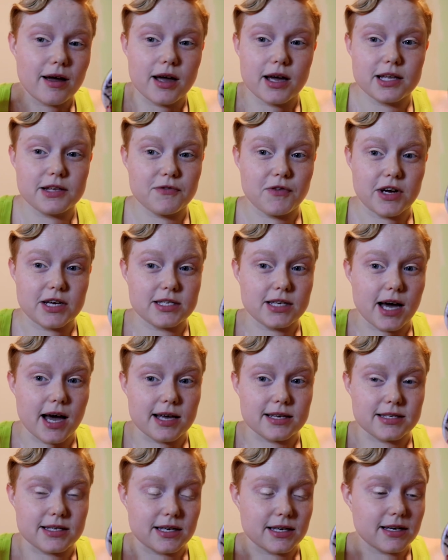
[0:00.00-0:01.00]
It's
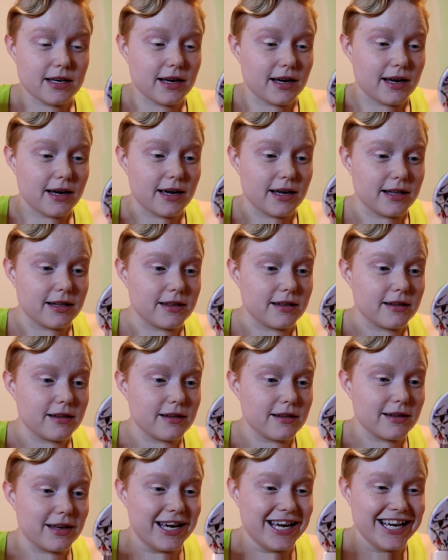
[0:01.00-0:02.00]
fantastic, and
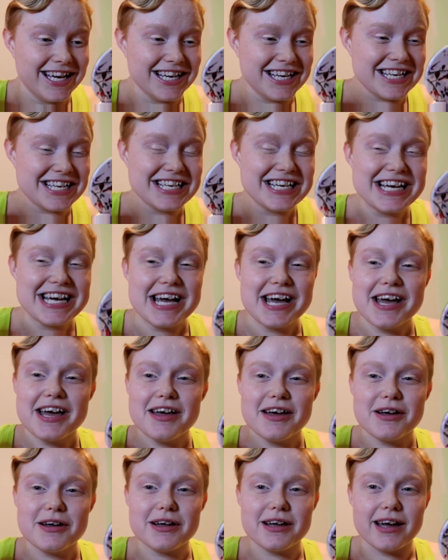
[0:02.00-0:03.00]

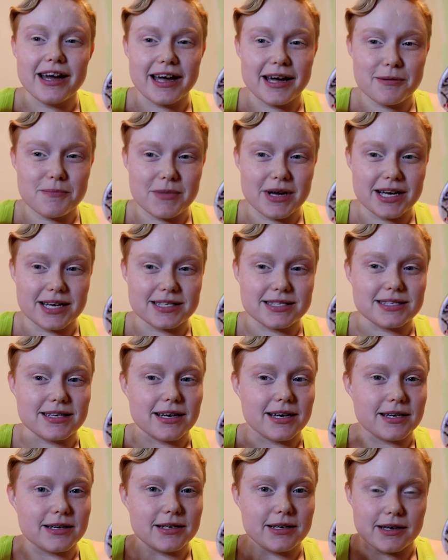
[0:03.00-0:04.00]
Ant-Man's
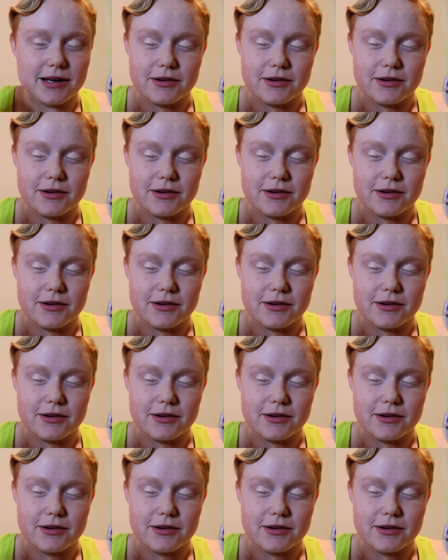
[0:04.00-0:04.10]
like,